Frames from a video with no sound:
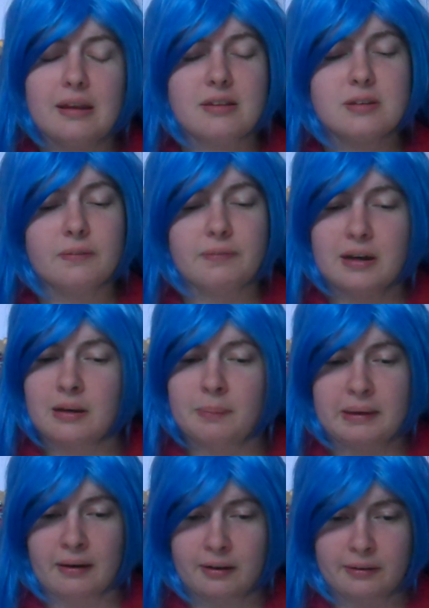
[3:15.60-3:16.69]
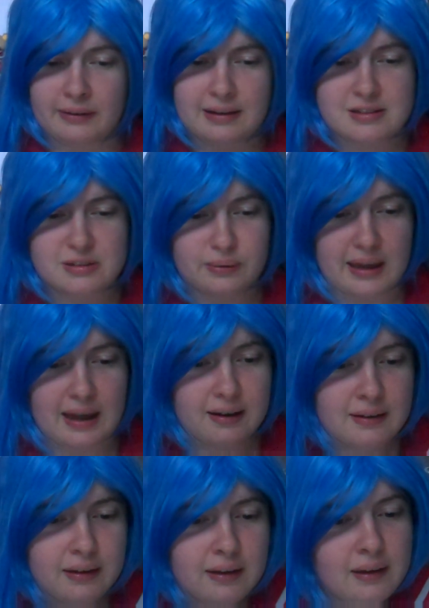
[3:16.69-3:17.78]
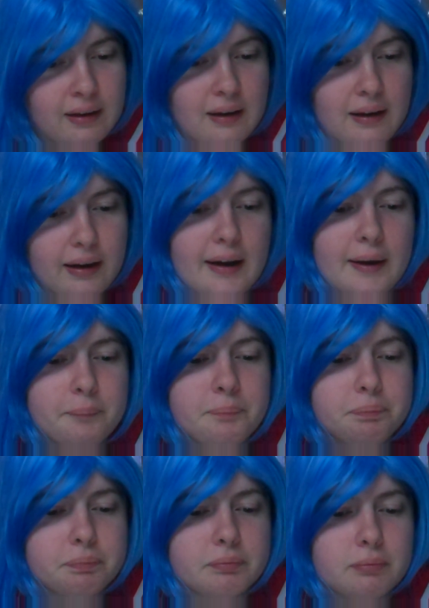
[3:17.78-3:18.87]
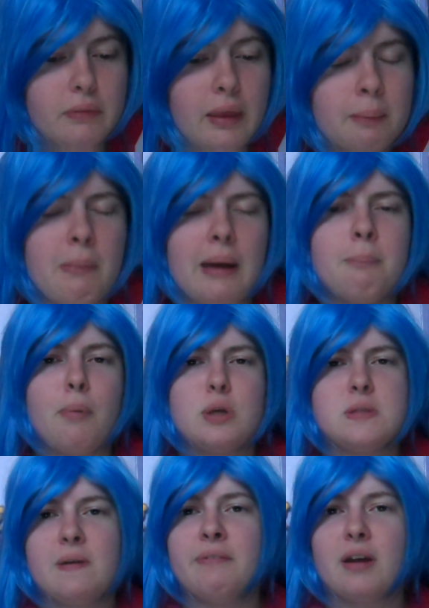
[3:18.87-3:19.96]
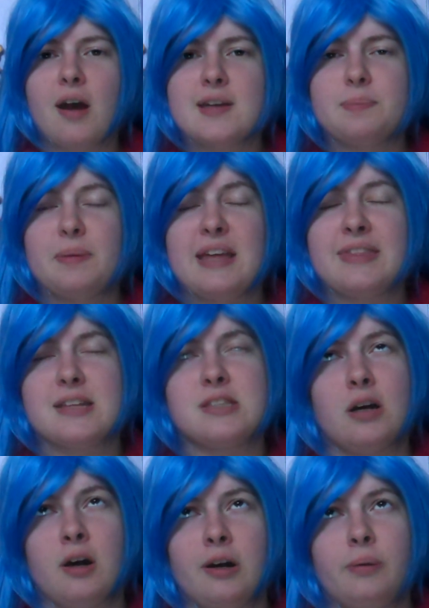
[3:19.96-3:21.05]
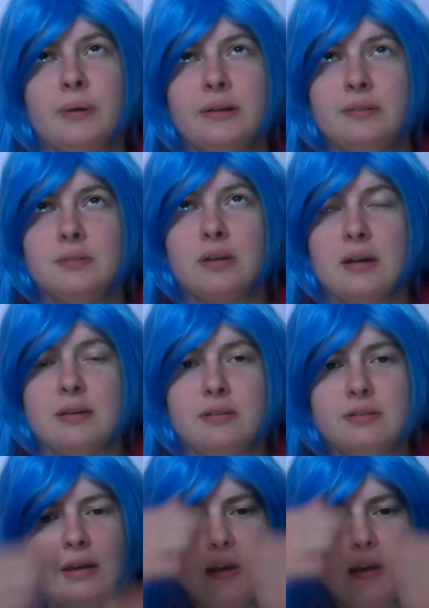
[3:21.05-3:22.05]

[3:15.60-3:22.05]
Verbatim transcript: it's still fun to be Haruhi, so yeah. Um, my most favorite cosplay, that's a hard one, because